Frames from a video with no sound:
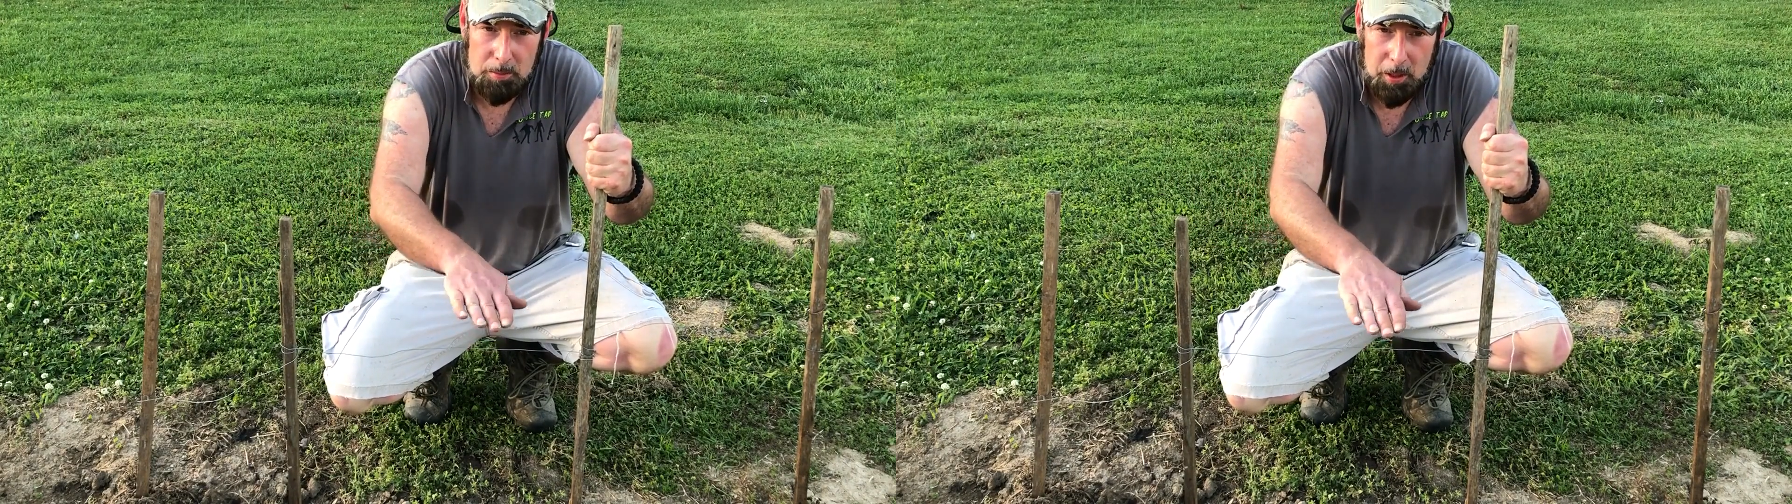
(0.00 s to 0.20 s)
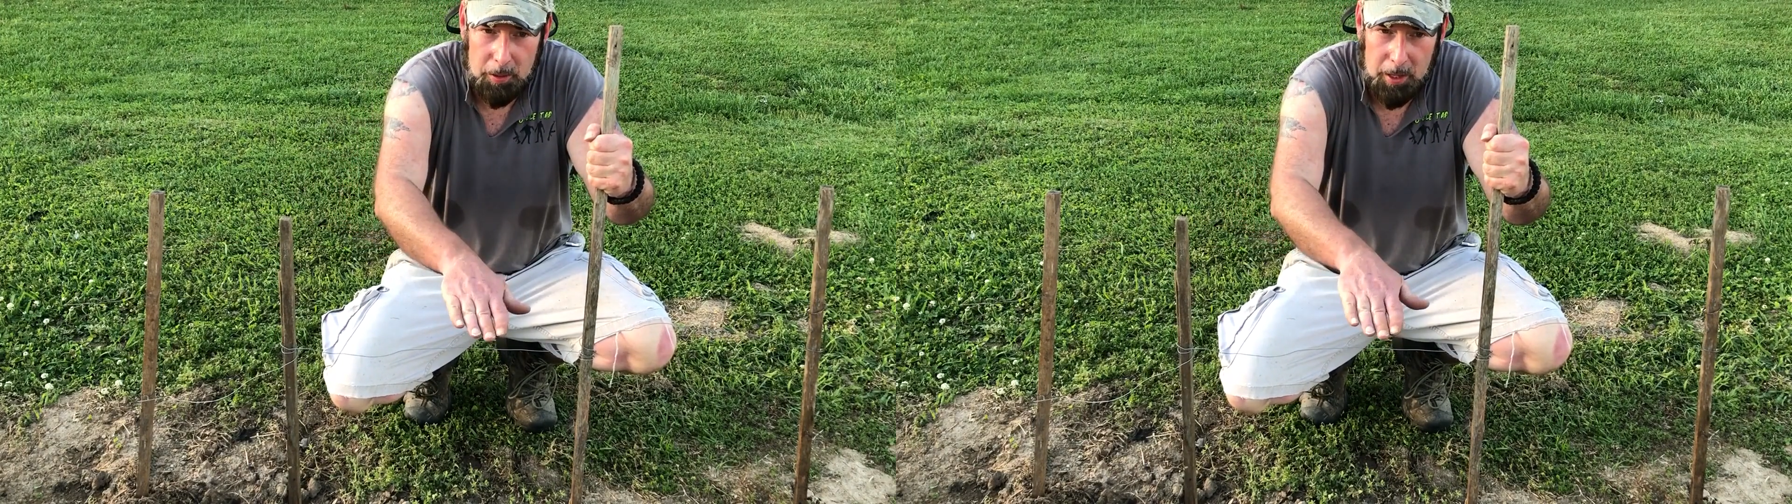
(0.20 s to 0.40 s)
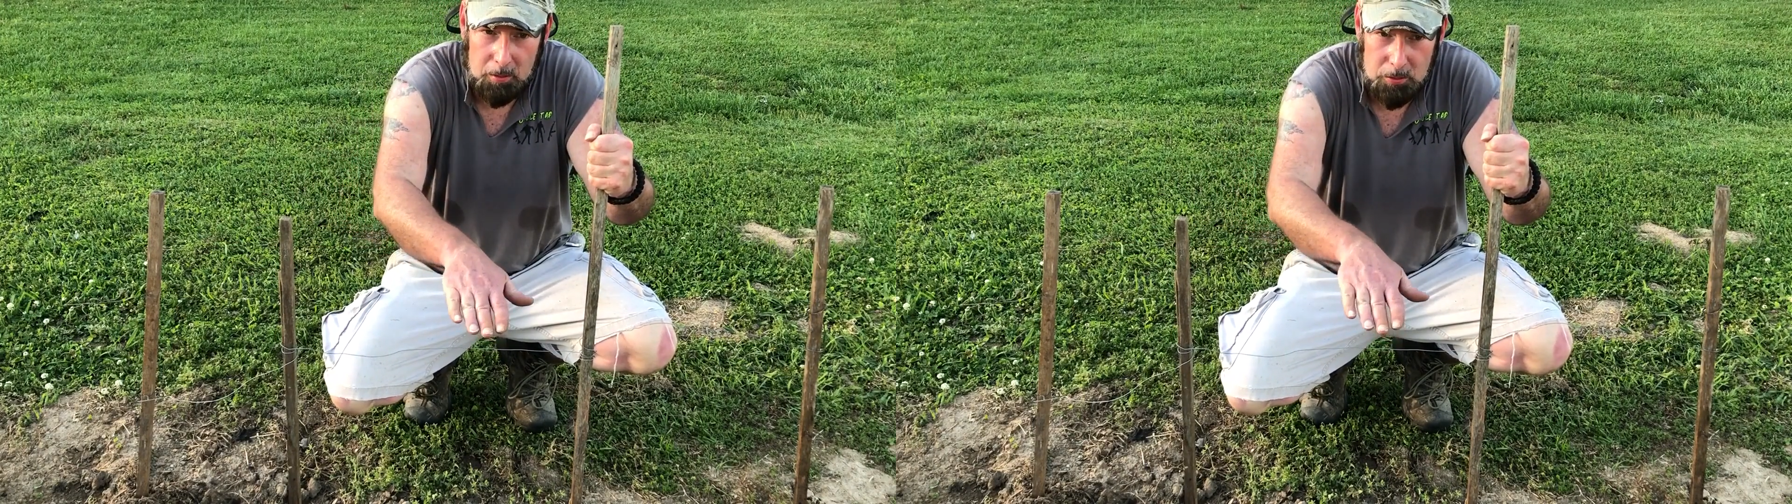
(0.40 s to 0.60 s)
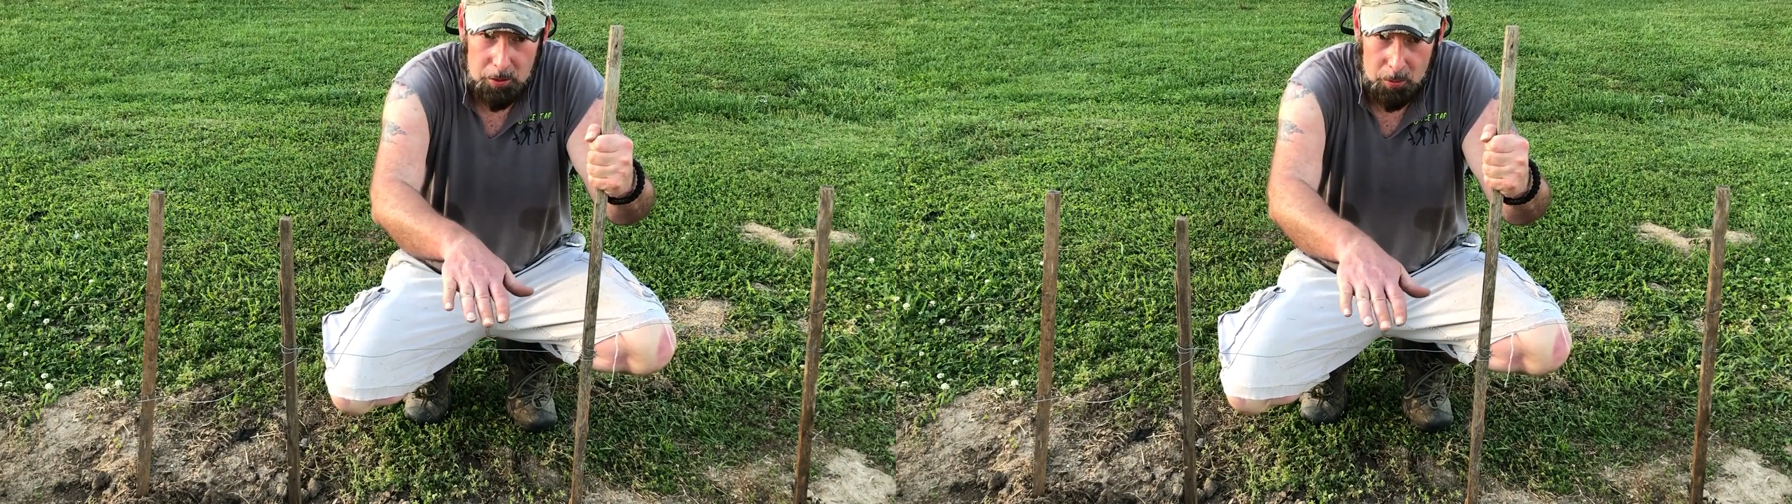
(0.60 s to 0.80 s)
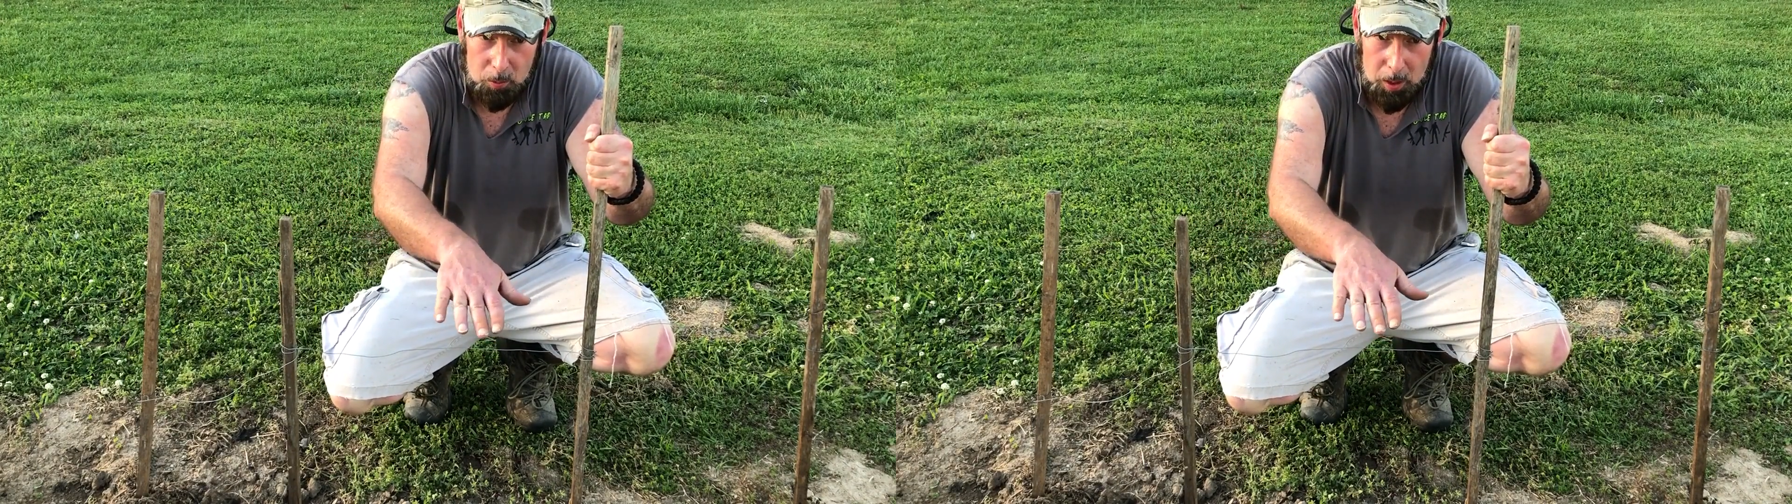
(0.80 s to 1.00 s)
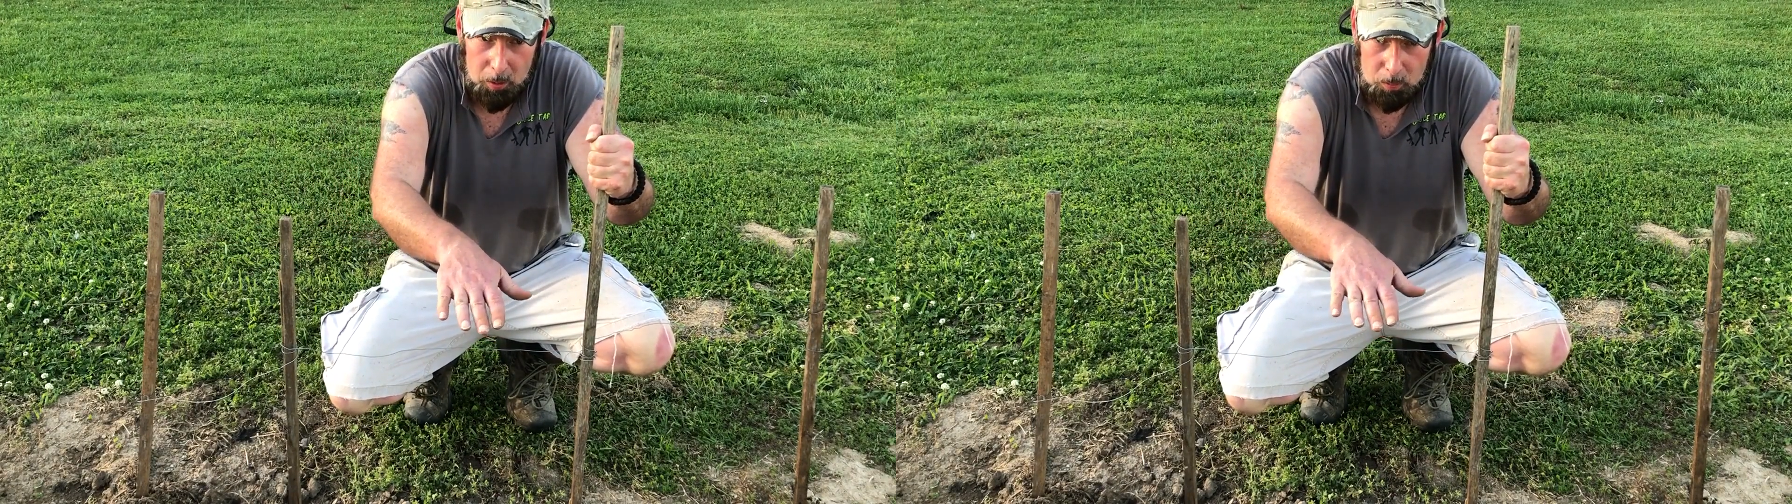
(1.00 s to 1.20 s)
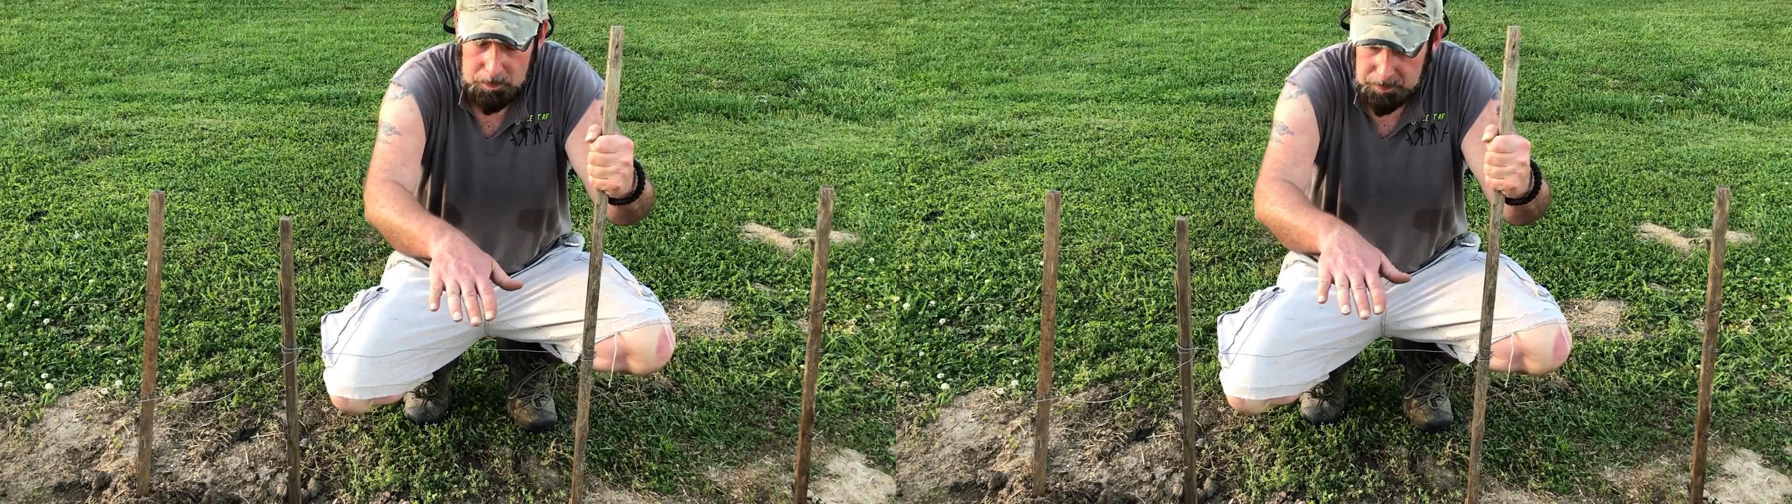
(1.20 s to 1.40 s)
go down through the row.